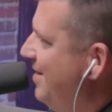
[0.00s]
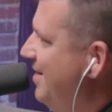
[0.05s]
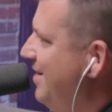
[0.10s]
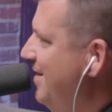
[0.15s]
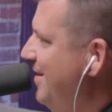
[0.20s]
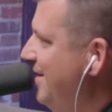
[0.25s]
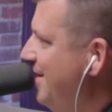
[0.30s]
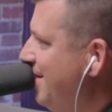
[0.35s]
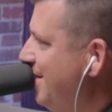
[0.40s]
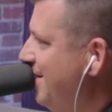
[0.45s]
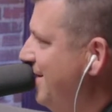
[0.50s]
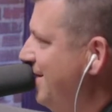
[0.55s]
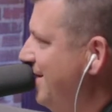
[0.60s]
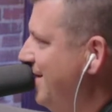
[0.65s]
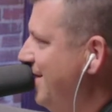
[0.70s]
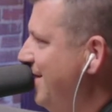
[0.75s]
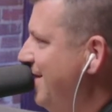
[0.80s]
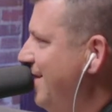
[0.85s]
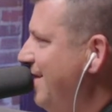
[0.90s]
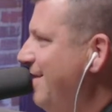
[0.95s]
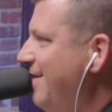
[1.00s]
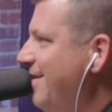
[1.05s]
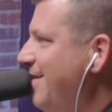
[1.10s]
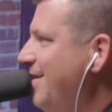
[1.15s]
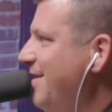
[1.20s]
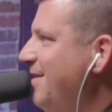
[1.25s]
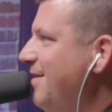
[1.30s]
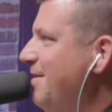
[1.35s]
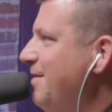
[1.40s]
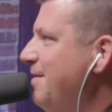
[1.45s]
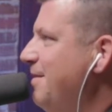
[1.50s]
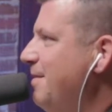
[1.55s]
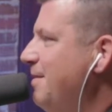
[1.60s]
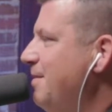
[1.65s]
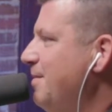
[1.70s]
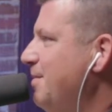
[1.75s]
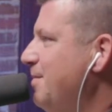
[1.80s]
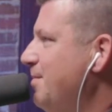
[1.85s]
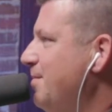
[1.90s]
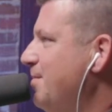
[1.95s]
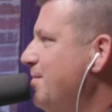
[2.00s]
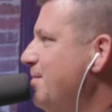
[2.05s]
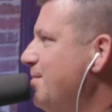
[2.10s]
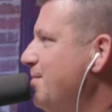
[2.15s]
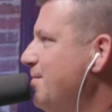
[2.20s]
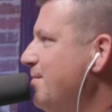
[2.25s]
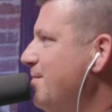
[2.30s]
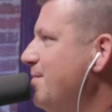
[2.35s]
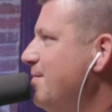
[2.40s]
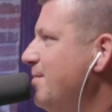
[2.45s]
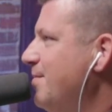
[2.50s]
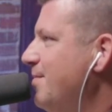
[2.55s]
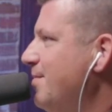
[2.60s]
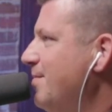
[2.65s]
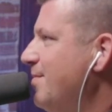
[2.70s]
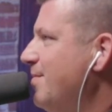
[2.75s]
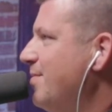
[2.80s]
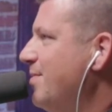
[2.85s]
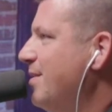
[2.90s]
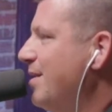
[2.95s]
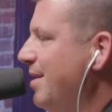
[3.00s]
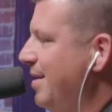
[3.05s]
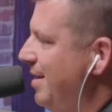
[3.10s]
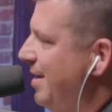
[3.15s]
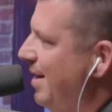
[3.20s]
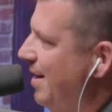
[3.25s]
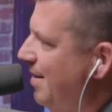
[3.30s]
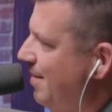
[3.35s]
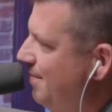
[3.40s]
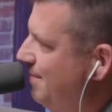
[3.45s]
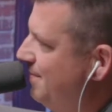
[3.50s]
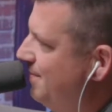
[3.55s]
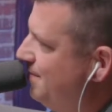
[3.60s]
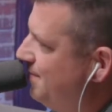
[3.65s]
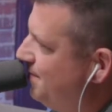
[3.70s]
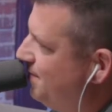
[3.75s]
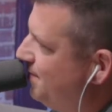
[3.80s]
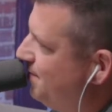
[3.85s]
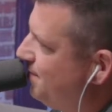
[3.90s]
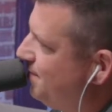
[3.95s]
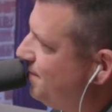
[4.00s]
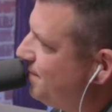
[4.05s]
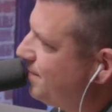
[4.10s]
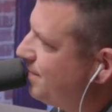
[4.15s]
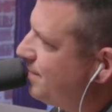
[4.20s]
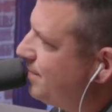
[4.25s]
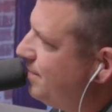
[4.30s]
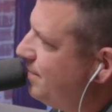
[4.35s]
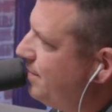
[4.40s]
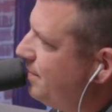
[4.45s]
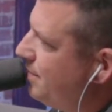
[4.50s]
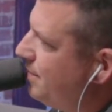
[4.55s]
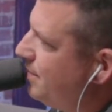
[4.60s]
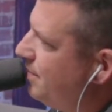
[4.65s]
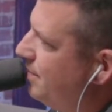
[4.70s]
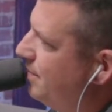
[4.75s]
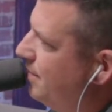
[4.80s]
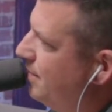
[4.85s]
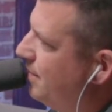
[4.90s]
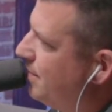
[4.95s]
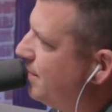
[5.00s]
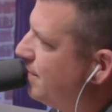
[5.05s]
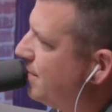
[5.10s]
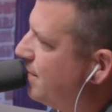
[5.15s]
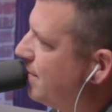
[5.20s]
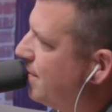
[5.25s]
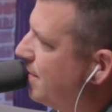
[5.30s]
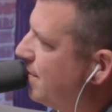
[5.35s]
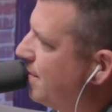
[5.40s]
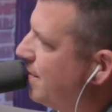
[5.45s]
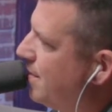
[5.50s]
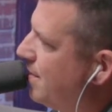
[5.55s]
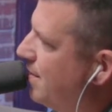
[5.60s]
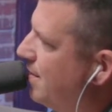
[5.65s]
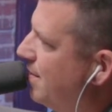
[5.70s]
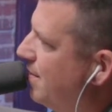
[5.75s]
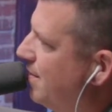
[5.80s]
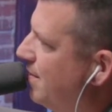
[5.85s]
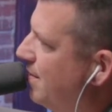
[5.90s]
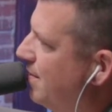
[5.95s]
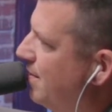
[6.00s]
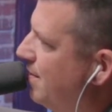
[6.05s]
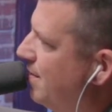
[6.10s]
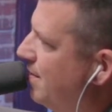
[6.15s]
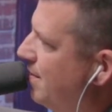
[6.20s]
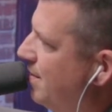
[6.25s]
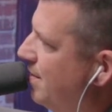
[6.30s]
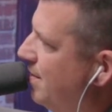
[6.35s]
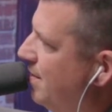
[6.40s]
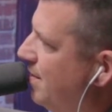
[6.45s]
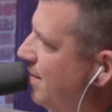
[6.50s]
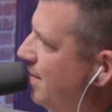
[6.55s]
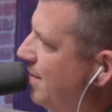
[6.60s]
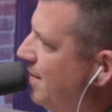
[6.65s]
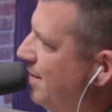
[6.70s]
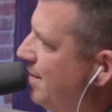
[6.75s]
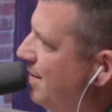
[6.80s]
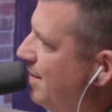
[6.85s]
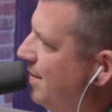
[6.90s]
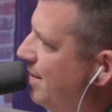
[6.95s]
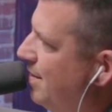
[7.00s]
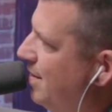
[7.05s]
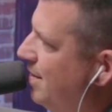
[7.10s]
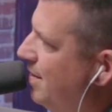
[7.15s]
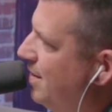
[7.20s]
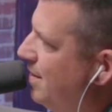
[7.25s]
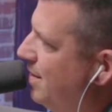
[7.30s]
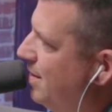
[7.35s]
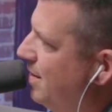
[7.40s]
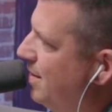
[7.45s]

No words are spoken by the person on screen.